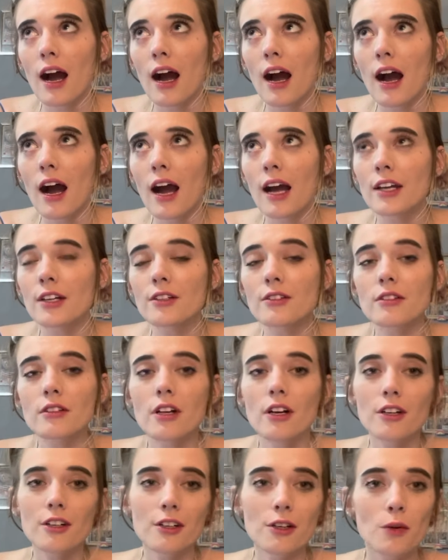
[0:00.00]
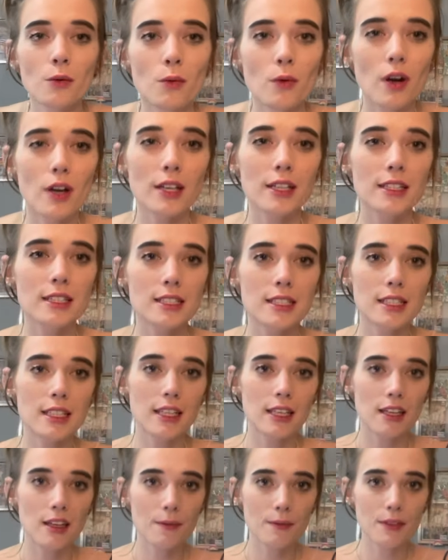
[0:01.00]
I no longer wanted to
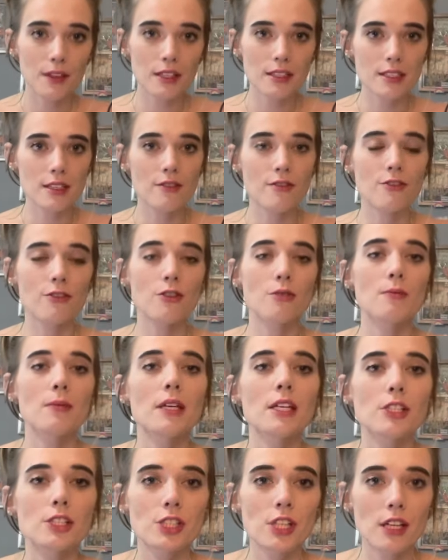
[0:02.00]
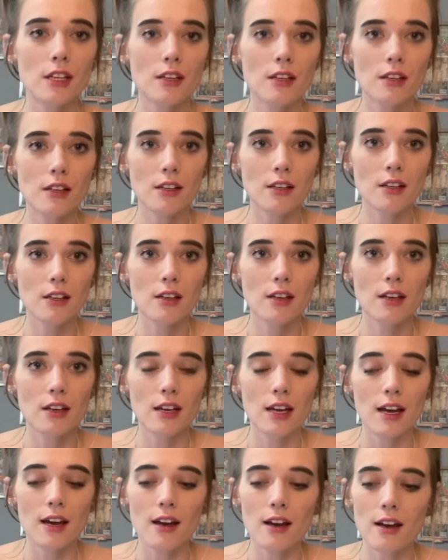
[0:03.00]
keep this information,
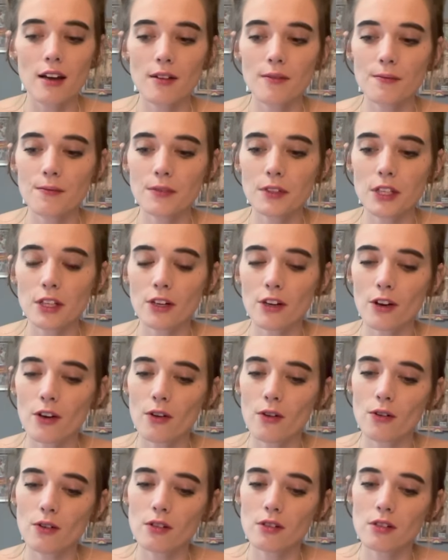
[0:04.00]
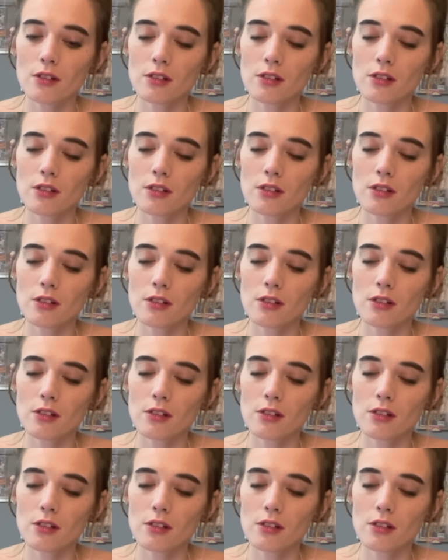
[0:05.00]
you know,